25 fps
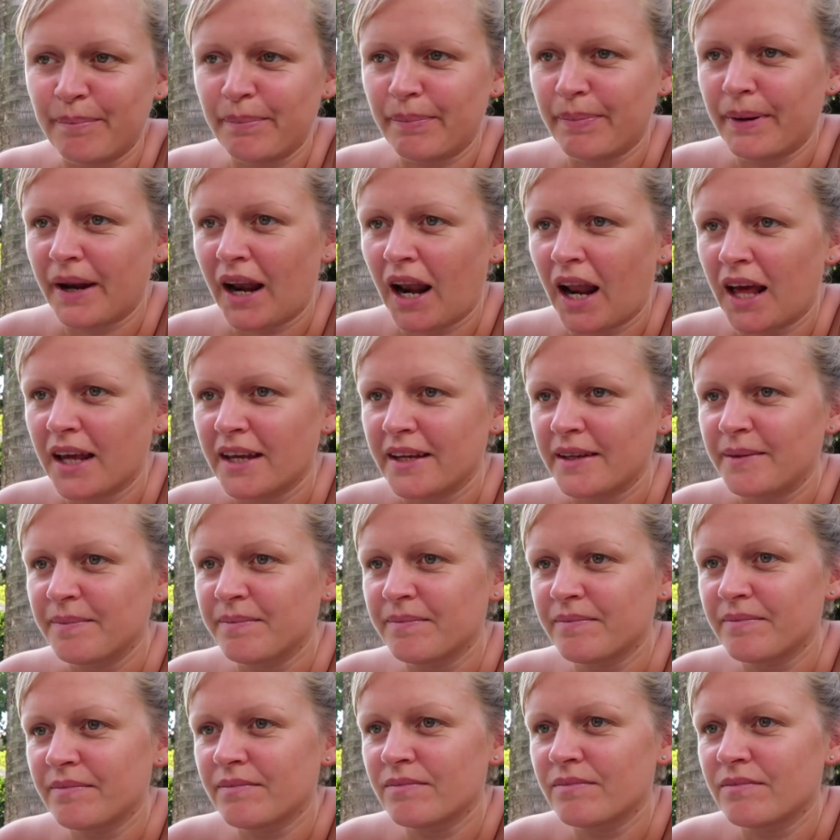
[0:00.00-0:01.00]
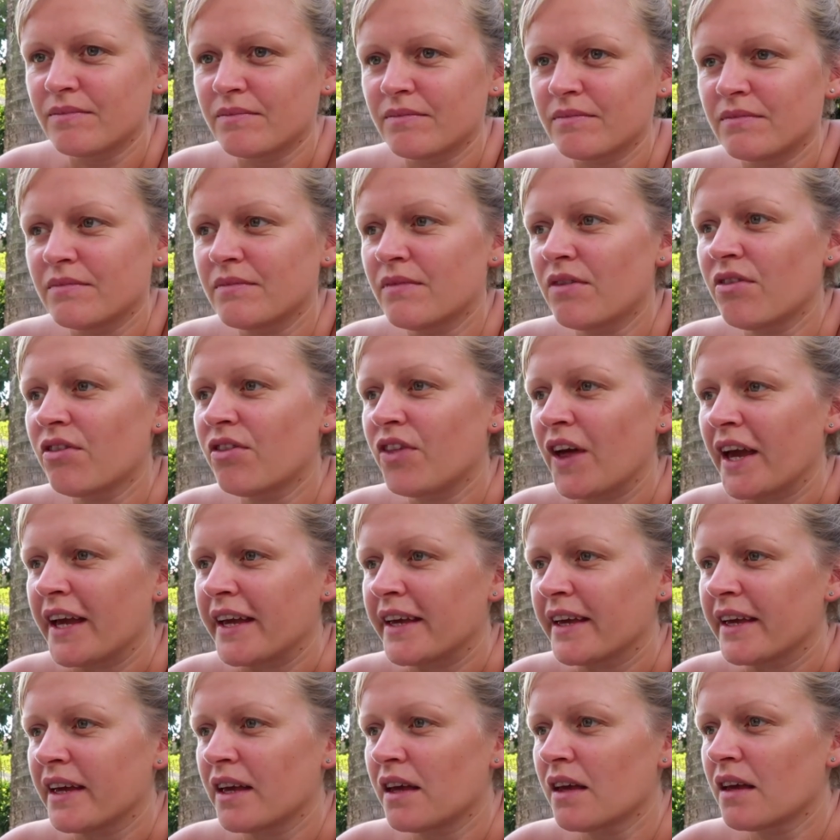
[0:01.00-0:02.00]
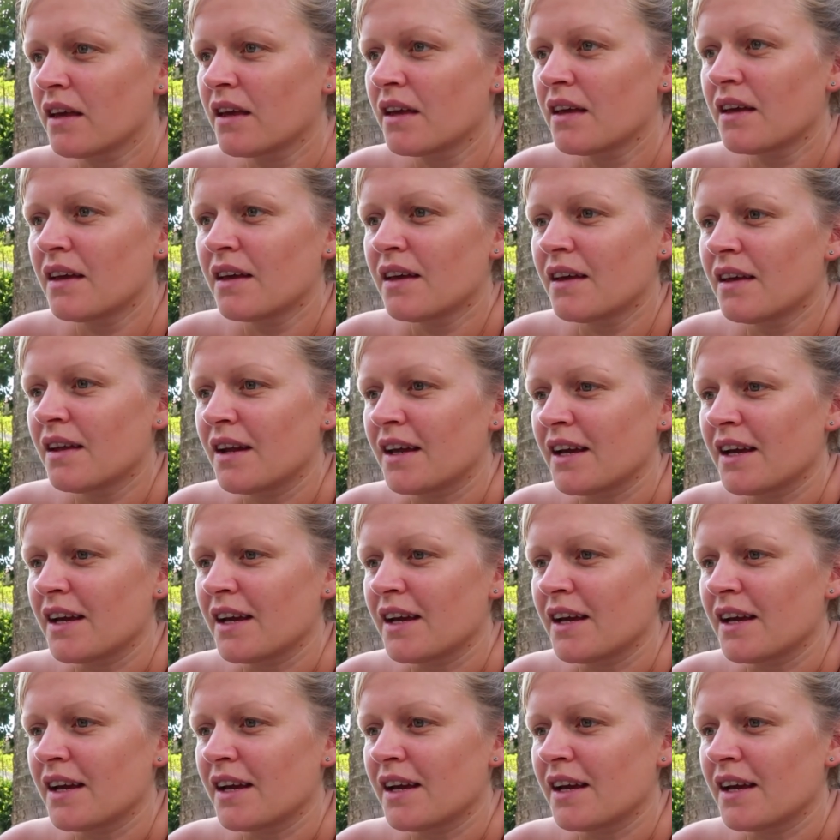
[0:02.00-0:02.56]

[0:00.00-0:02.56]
play thing.